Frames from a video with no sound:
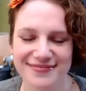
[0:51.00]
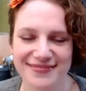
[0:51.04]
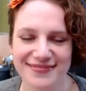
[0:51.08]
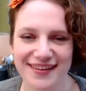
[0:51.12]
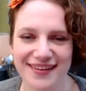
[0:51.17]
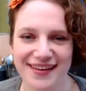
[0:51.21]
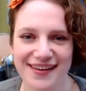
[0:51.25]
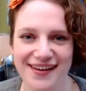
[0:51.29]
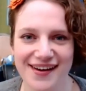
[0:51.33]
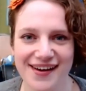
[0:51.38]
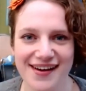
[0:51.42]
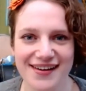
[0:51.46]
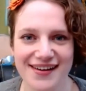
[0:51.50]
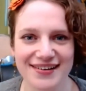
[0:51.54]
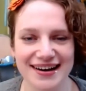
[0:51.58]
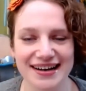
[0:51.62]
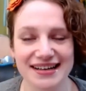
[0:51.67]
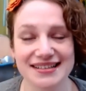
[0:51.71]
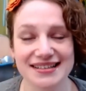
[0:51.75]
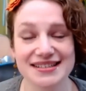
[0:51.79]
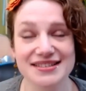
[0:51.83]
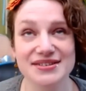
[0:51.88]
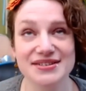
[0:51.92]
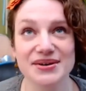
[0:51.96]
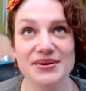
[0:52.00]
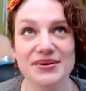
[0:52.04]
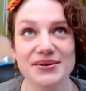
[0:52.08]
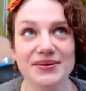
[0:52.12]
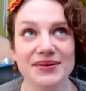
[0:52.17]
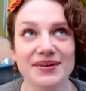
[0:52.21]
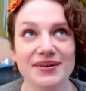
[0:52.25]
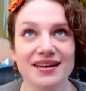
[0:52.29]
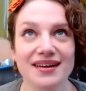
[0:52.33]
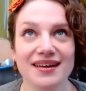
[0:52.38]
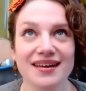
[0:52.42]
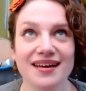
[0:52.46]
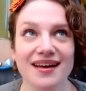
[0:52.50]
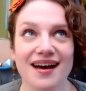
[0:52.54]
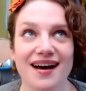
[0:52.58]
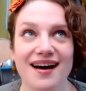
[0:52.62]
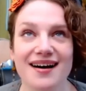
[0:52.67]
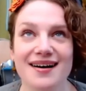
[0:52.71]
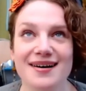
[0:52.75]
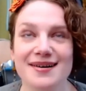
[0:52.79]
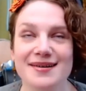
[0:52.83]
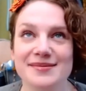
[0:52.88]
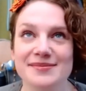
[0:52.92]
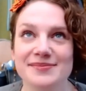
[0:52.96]
All right. So
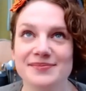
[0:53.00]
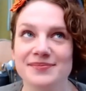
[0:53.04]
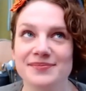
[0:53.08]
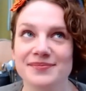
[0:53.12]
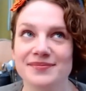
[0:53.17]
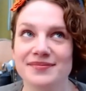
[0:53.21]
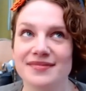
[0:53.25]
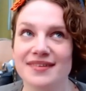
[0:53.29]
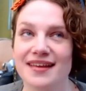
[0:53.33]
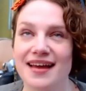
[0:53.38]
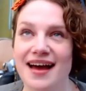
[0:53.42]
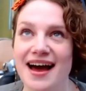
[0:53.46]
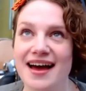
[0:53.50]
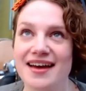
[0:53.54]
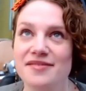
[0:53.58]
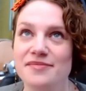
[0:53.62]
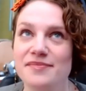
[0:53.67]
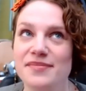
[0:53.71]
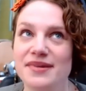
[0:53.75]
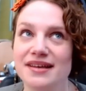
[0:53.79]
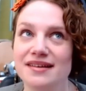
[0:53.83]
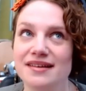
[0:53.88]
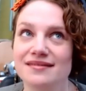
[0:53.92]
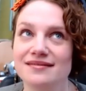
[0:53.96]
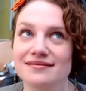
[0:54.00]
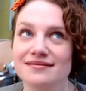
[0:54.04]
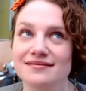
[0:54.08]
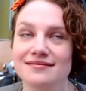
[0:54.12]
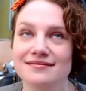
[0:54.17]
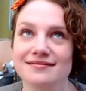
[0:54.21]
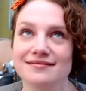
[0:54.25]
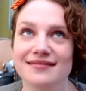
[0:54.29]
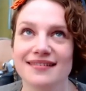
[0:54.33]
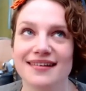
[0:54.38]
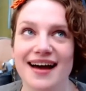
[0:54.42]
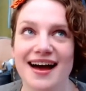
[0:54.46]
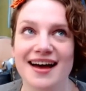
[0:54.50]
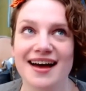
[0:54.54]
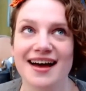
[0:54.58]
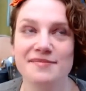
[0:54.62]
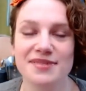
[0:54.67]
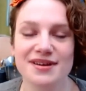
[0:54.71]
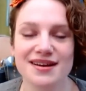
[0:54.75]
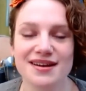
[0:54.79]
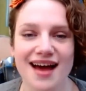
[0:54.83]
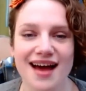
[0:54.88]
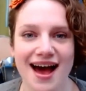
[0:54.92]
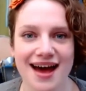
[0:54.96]
I've been
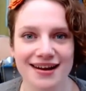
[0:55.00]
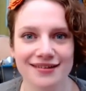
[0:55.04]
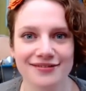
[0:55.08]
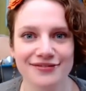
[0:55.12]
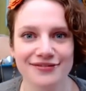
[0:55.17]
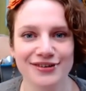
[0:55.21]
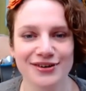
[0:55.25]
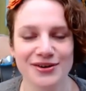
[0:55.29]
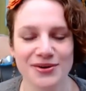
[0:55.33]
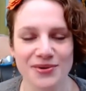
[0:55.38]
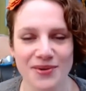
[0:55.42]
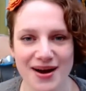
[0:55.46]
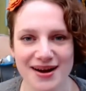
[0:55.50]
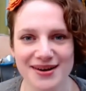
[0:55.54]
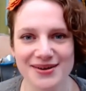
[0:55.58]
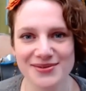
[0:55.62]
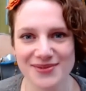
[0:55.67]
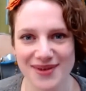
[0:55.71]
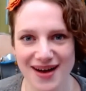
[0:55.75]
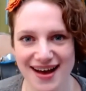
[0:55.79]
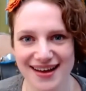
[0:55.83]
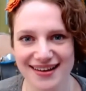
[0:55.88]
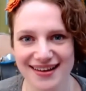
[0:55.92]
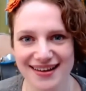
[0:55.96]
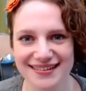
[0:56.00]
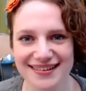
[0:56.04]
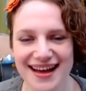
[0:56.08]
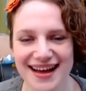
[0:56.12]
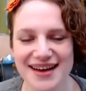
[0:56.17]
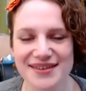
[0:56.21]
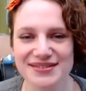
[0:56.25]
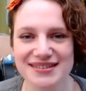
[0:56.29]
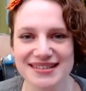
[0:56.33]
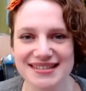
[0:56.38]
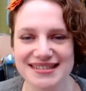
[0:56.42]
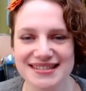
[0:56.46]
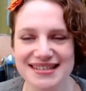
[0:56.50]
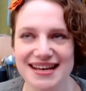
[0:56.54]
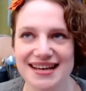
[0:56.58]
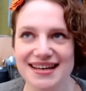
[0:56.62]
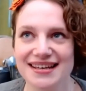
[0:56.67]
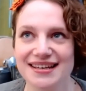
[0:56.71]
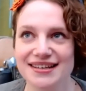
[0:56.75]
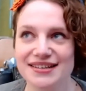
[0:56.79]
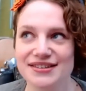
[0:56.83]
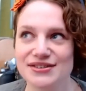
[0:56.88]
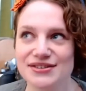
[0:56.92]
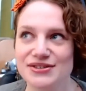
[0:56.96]
at it for quite a while. I would say in
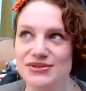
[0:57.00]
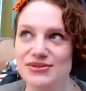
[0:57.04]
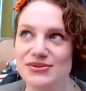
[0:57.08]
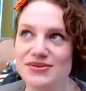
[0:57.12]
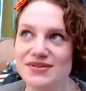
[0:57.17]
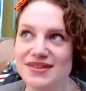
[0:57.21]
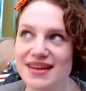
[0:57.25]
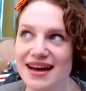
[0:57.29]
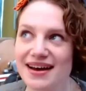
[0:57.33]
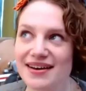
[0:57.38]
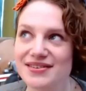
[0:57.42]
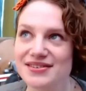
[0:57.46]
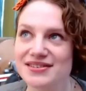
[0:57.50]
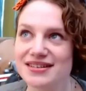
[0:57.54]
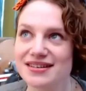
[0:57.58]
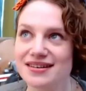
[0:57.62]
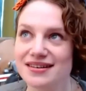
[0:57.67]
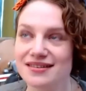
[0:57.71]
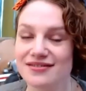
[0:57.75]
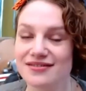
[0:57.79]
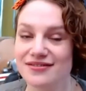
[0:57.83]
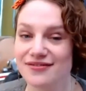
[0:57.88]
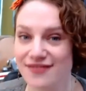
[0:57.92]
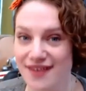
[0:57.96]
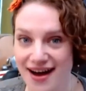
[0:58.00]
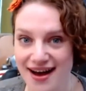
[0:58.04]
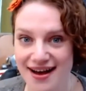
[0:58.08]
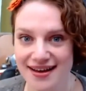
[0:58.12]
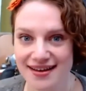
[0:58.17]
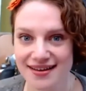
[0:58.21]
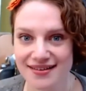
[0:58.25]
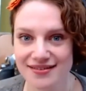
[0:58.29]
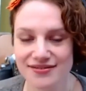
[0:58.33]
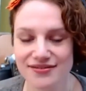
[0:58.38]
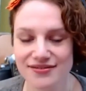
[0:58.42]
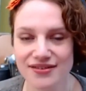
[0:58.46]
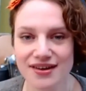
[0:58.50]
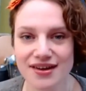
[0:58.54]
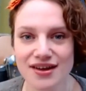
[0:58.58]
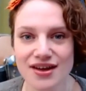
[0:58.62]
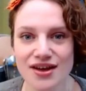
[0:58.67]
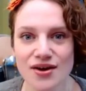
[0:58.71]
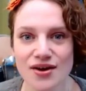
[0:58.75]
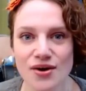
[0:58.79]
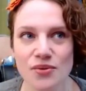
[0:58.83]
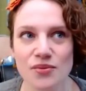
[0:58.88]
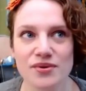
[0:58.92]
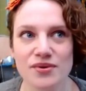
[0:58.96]
2005,
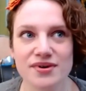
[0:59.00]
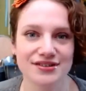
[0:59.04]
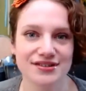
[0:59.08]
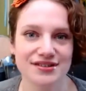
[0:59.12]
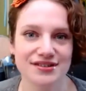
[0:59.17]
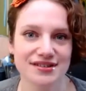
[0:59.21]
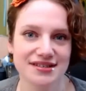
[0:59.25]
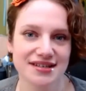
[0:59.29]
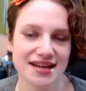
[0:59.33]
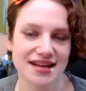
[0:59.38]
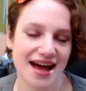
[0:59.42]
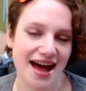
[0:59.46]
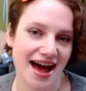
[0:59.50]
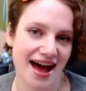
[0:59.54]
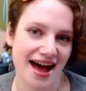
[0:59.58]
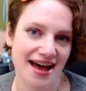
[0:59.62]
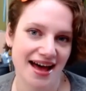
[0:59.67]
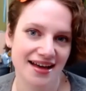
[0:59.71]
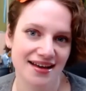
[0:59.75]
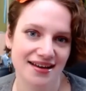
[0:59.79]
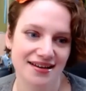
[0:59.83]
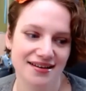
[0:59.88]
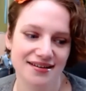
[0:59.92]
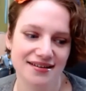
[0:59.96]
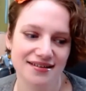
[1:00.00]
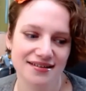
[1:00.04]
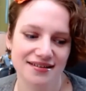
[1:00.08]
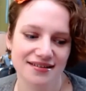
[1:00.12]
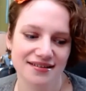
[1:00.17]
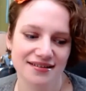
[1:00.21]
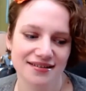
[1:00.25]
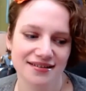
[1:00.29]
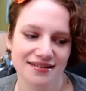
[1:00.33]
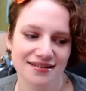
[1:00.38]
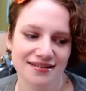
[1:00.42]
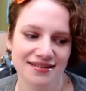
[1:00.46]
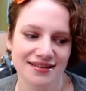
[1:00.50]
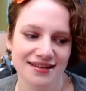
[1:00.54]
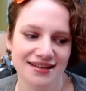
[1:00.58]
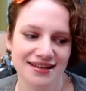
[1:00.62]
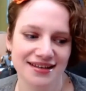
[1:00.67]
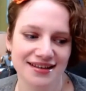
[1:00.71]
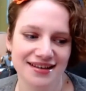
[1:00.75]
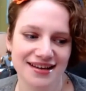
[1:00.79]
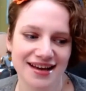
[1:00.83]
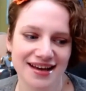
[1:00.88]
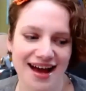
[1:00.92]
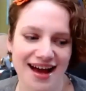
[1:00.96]
was when I first had
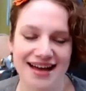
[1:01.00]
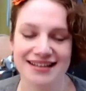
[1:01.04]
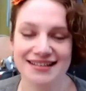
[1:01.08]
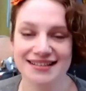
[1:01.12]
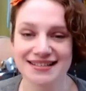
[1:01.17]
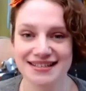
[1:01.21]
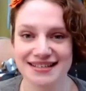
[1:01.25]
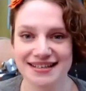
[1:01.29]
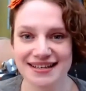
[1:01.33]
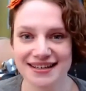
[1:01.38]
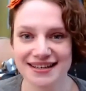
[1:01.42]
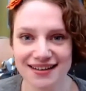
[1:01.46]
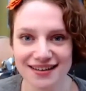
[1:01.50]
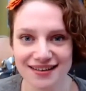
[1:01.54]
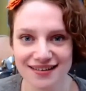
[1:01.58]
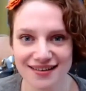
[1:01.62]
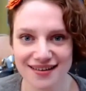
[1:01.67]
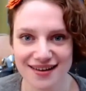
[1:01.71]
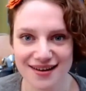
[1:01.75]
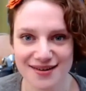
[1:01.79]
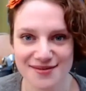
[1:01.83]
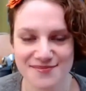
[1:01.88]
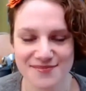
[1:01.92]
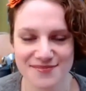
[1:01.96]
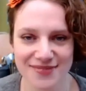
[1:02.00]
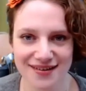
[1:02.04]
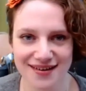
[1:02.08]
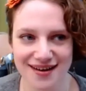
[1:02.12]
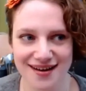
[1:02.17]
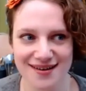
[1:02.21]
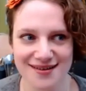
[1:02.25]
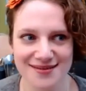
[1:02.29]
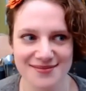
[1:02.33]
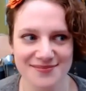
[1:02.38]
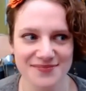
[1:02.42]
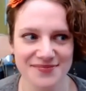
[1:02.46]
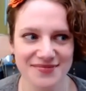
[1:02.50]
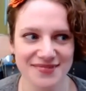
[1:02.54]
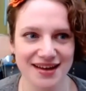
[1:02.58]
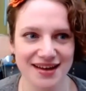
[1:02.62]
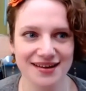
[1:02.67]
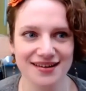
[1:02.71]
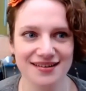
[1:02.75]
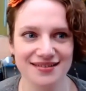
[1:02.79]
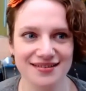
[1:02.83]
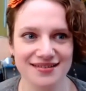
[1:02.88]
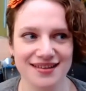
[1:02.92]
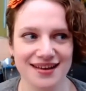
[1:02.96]
the idea of
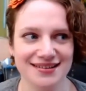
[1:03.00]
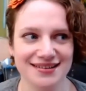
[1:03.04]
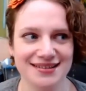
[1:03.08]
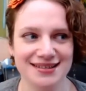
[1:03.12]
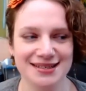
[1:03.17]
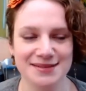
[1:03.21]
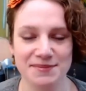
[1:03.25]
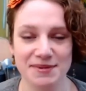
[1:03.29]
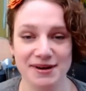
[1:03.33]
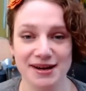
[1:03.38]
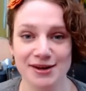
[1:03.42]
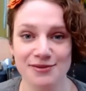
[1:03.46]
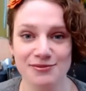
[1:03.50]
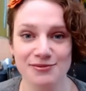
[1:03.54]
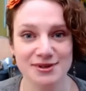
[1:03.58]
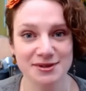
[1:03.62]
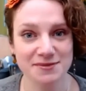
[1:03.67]
that